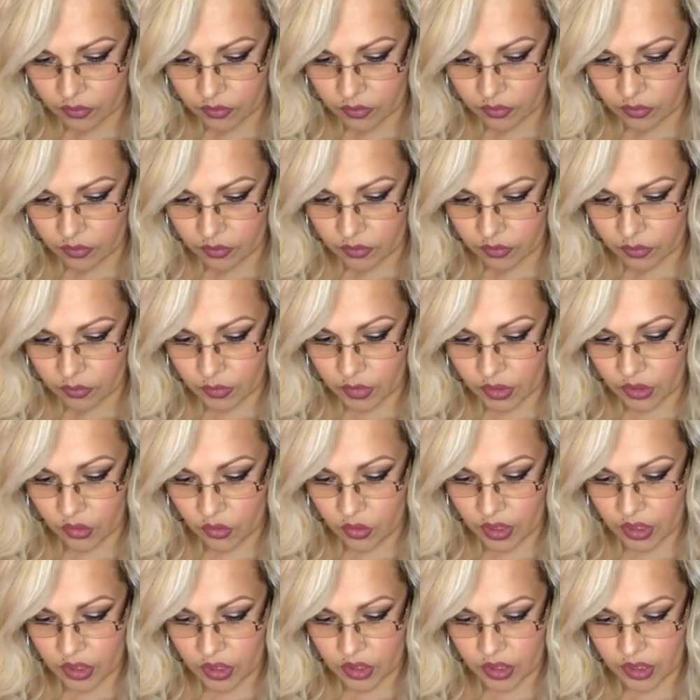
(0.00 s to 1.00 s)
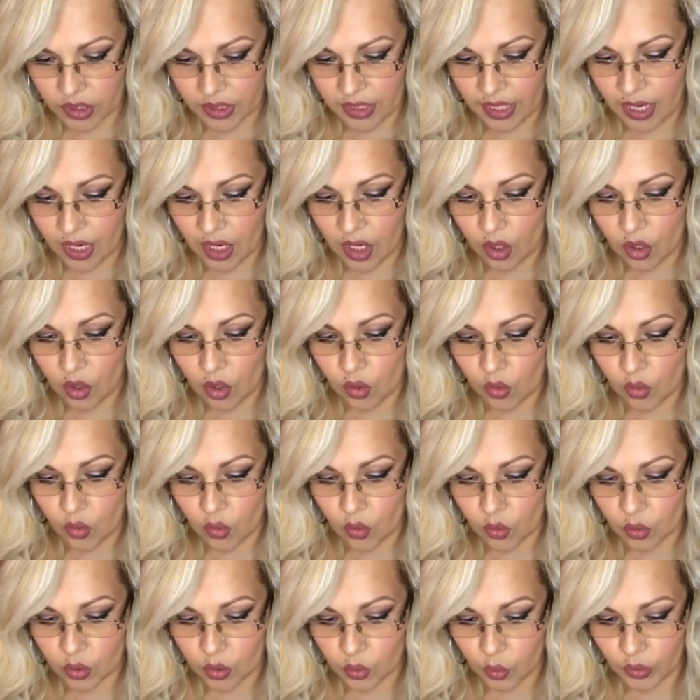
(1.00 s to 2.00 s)
But the question is, how will
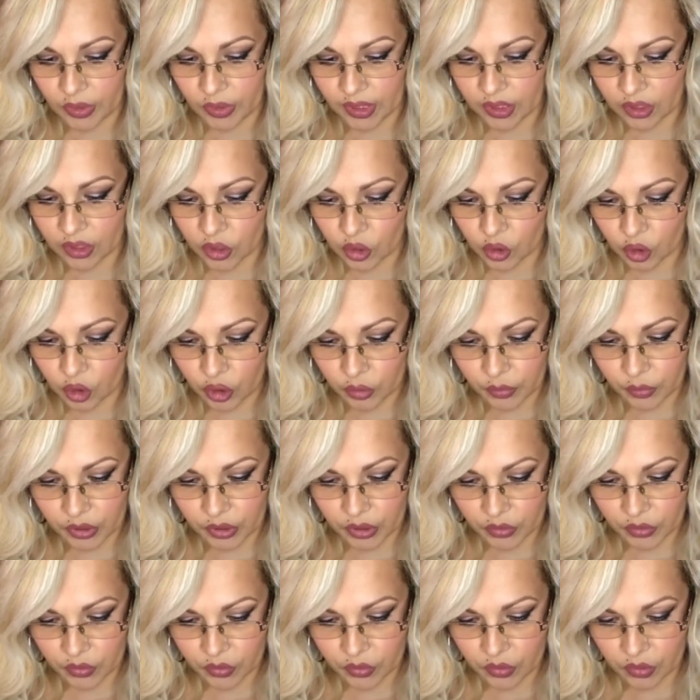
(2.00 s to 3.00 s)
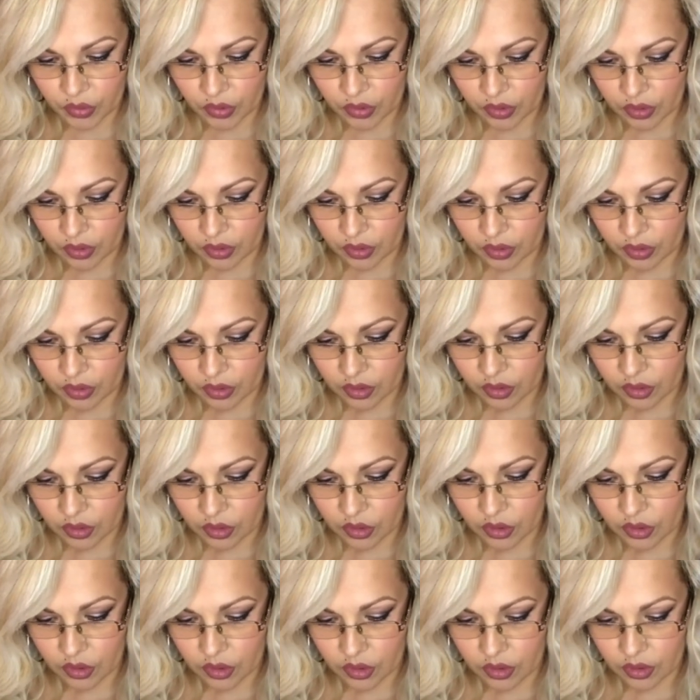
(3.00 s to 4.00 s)
we contribute
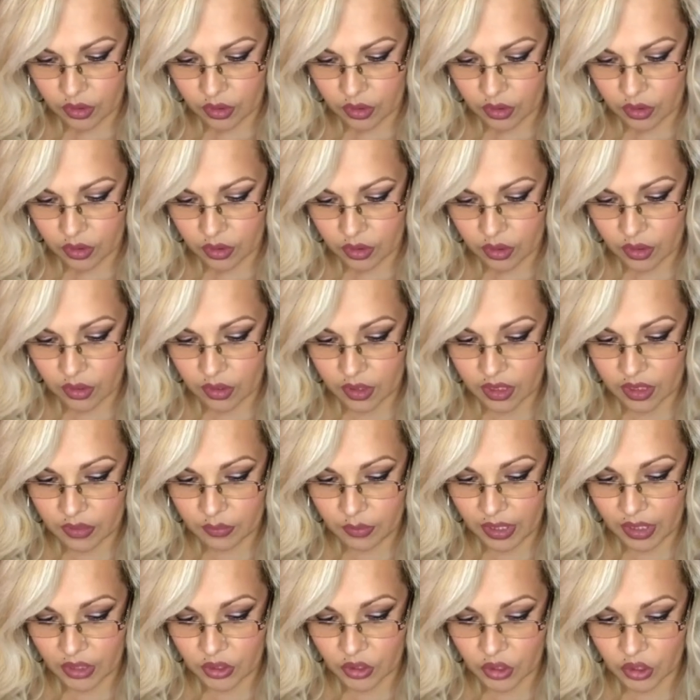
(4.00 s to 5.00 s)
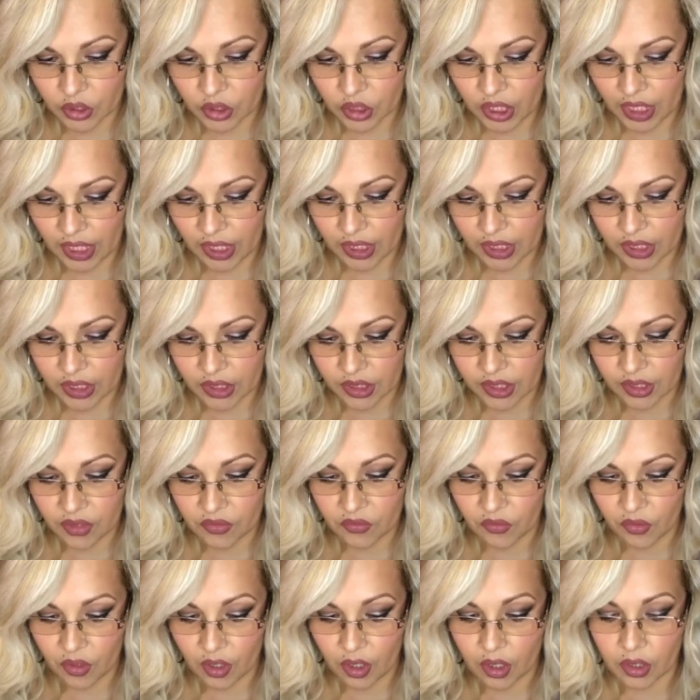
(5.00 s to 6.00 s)
to this major change and
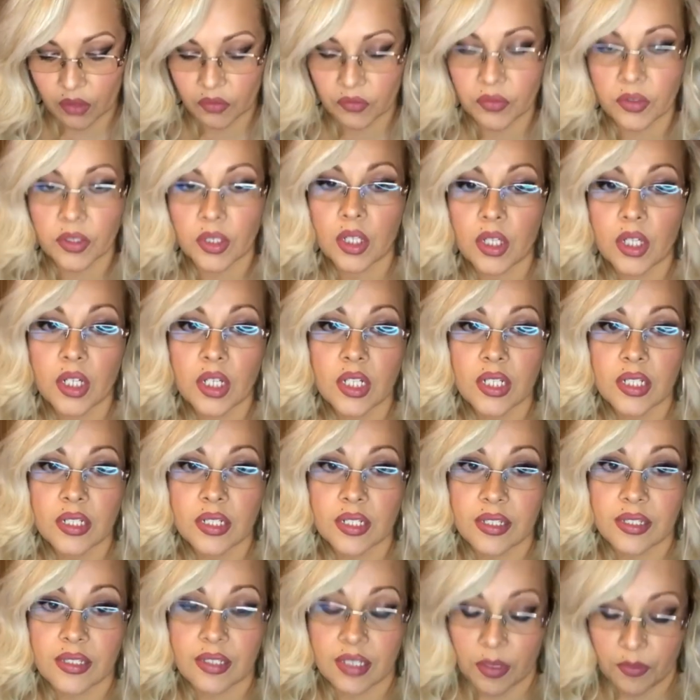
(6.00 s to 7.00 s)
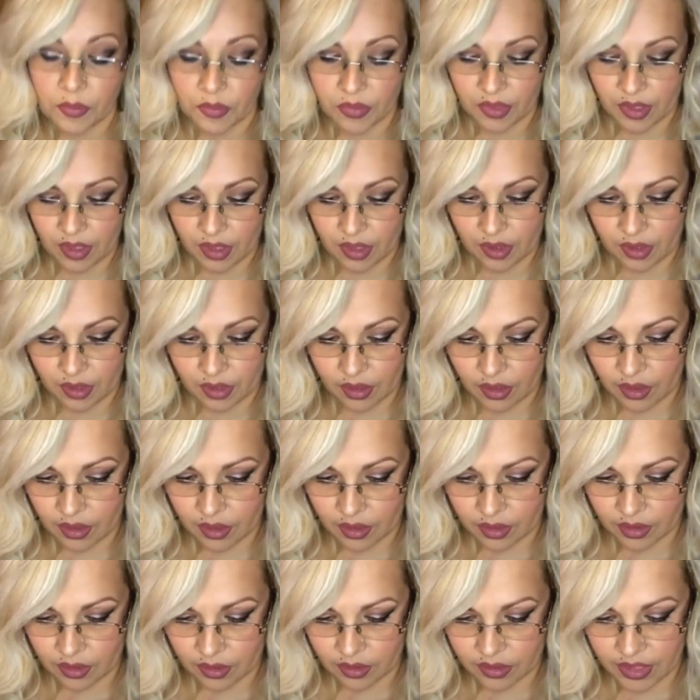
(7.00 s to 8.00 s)
evolve to something
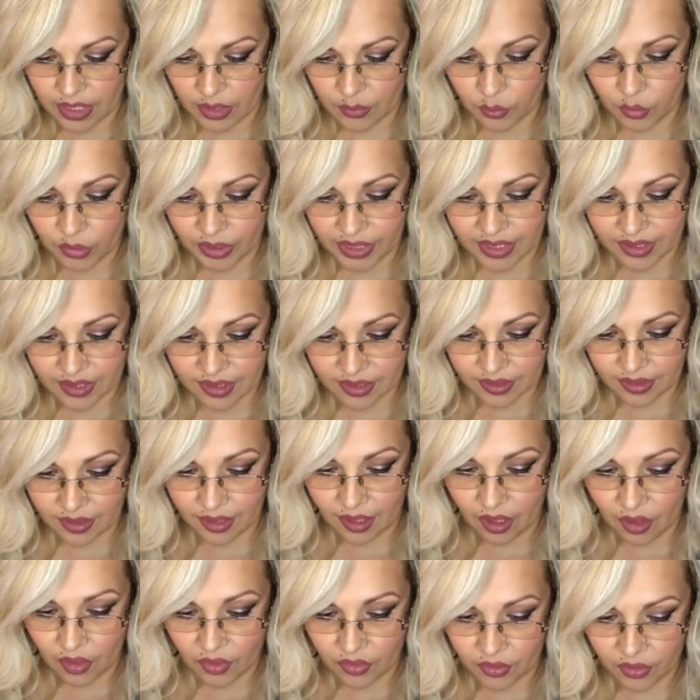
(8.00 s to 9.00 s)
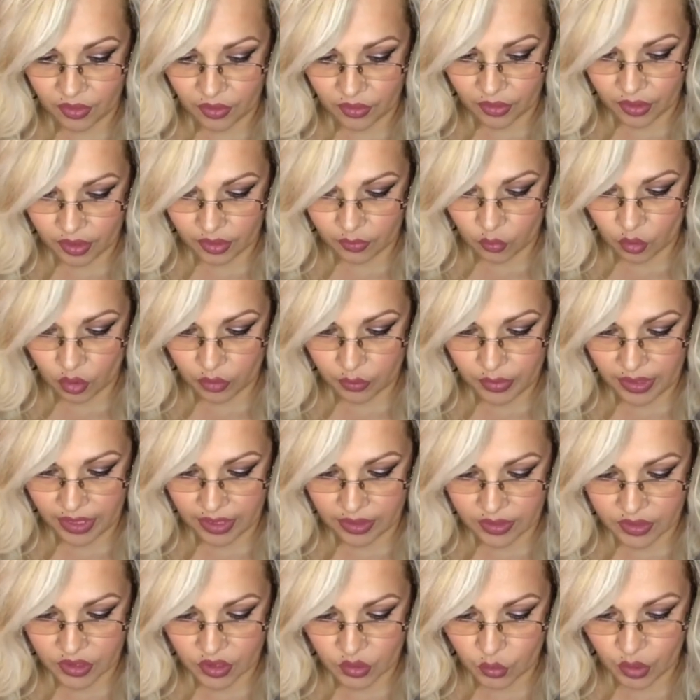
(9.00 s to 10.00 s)
that brings us a healthier and more balanced
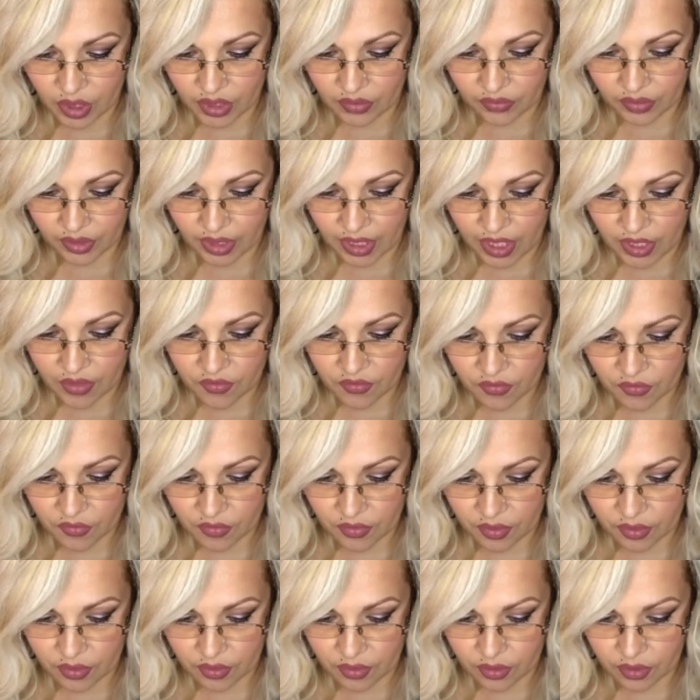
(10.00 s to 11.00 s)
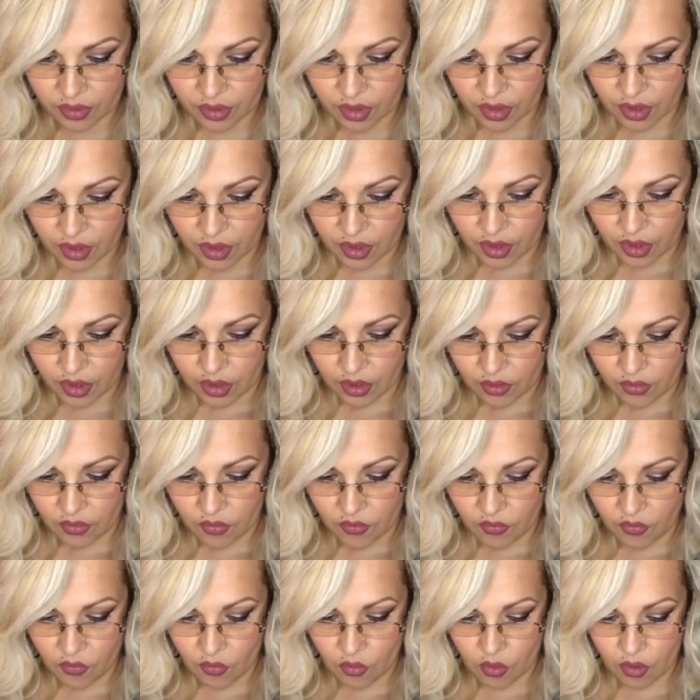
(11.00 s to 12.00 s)
way of life
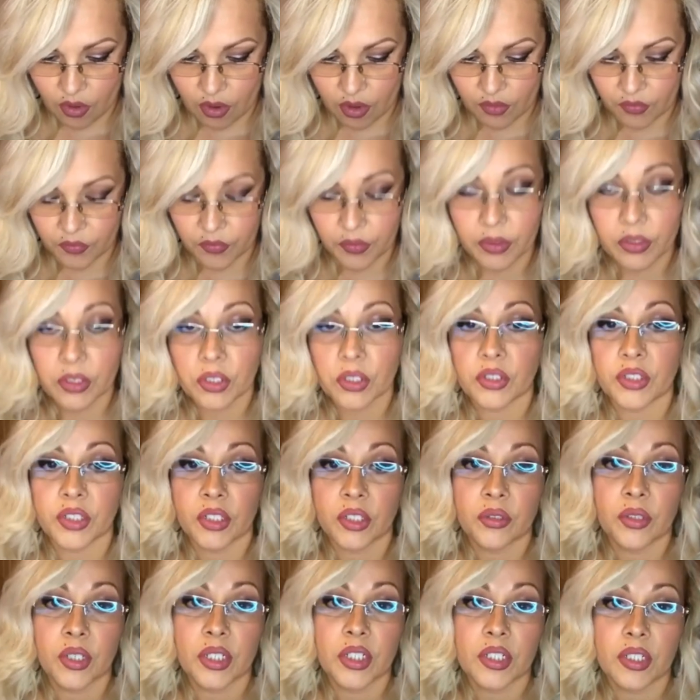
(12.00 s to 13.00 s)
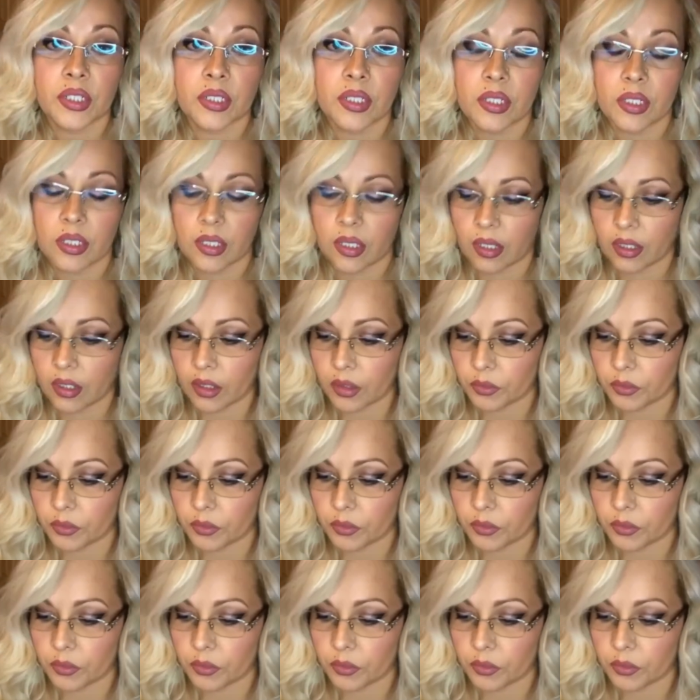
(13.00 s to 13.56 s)
for future generations to come?